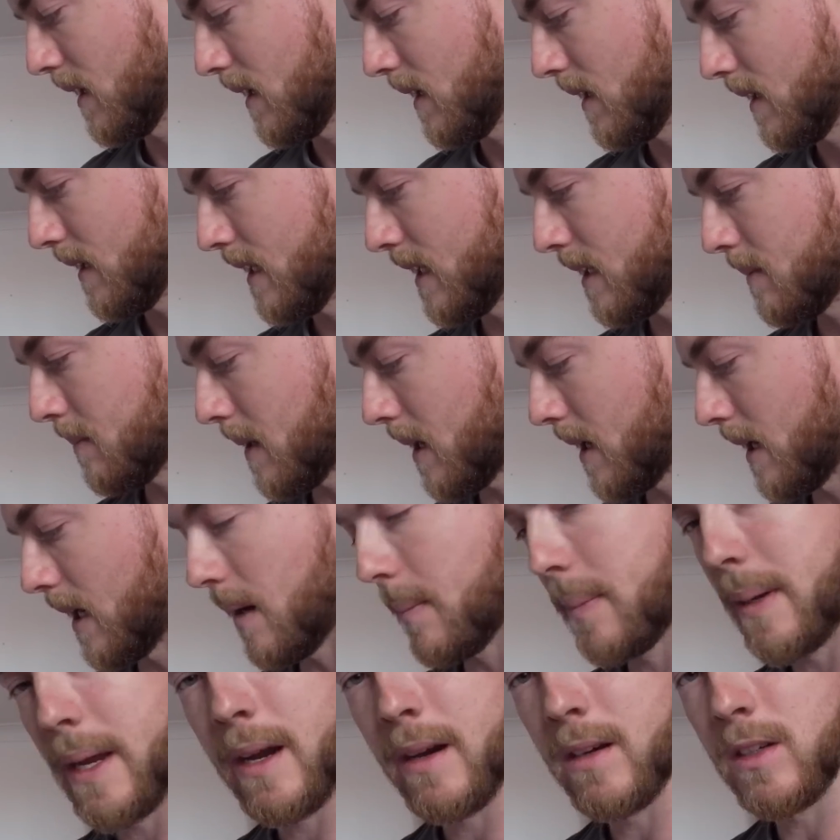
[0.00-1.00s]
This button
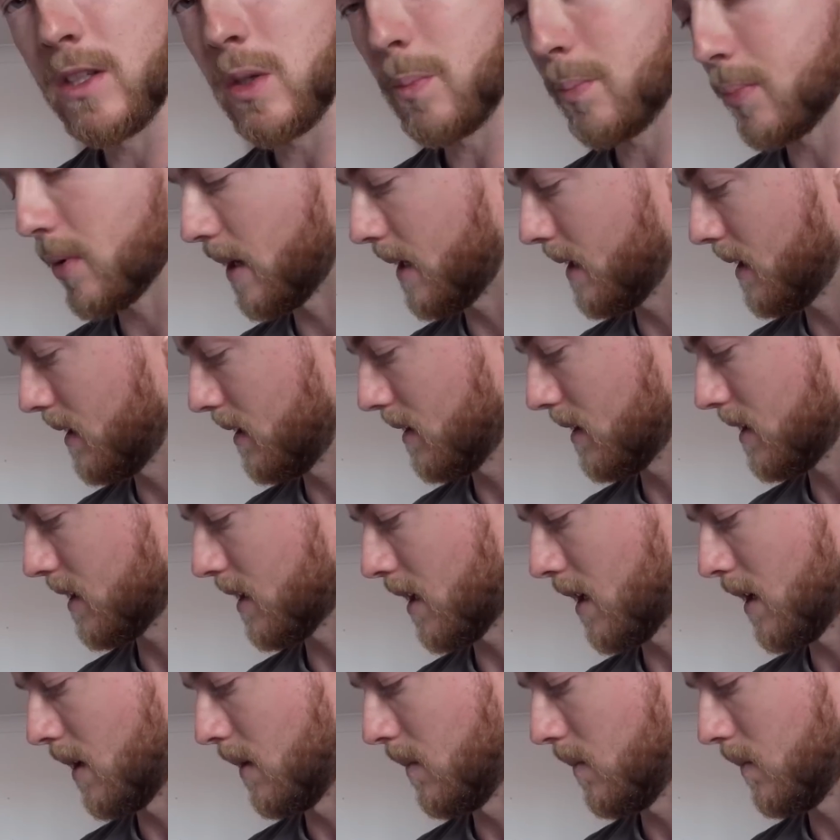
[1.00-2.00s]
up here is to print,
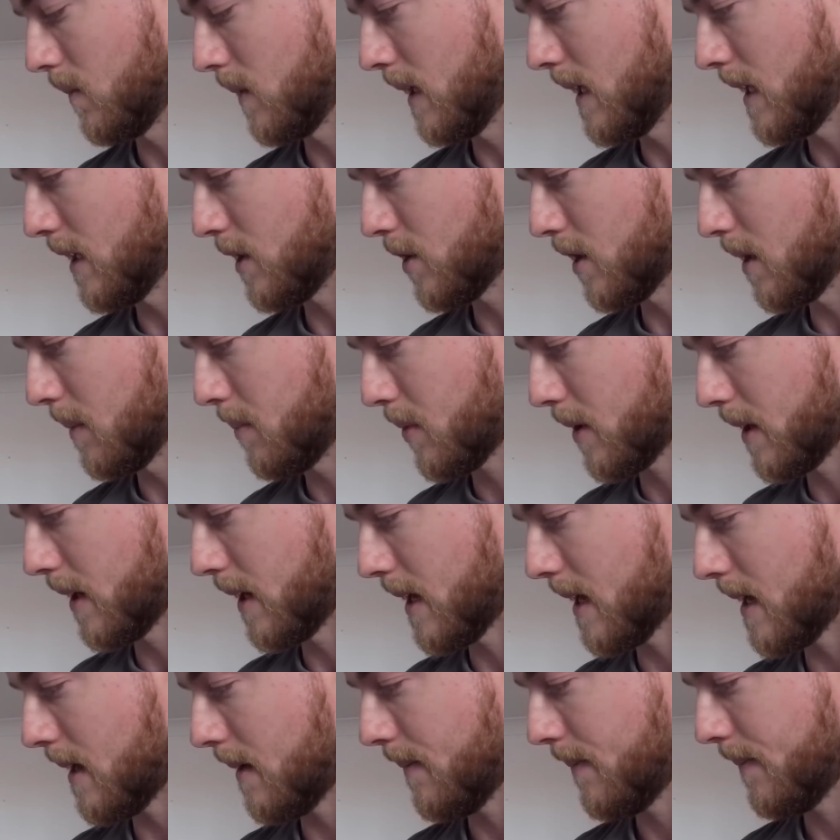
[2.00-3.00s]
so we literally print
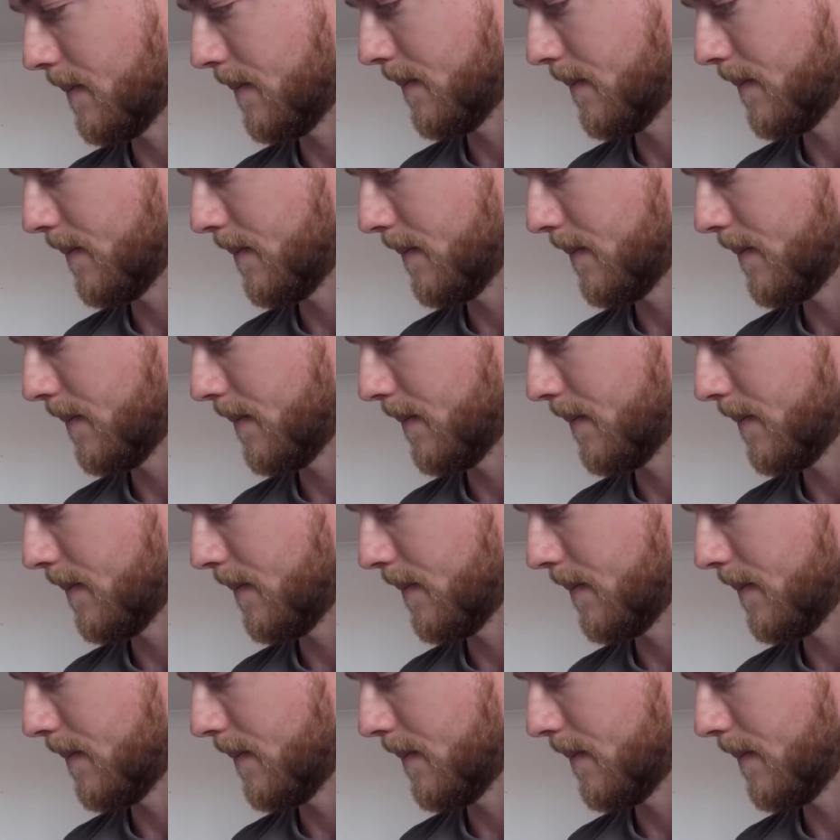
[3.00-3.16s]
that.